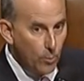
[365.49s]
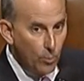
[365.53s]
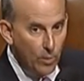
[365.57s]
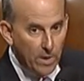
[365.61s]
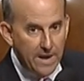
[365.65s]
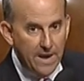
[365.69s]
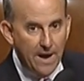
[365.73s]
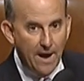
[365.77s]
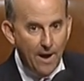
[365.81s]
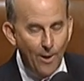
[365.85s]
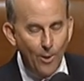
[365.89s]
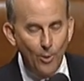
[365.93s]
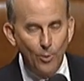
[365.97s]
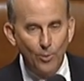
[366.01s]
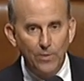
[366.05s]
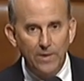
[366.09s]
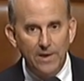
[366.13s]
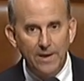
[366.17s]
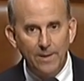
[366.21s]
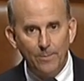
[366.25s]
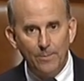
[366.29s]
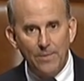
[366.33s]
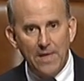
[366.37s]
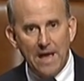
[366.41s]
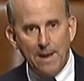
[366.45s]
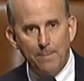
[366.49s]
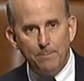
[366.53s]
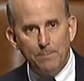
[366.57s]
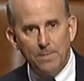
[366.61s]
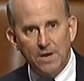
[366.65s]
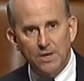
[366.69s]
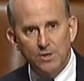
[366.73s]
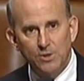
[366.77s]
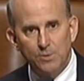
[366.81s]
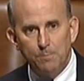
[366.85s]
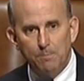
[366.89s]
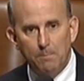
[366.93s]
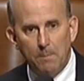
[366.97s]
we owe them that
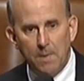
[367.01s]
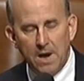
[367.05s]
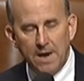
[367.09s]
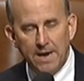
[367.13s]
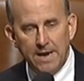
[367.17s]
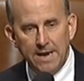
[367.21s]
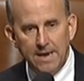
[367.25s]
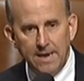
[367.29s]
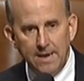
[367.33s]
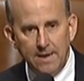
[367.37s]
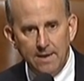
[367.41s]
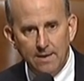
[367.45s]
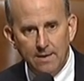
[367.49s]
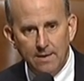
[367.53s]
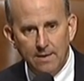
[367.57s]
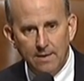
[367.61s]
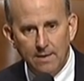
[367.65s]
much money?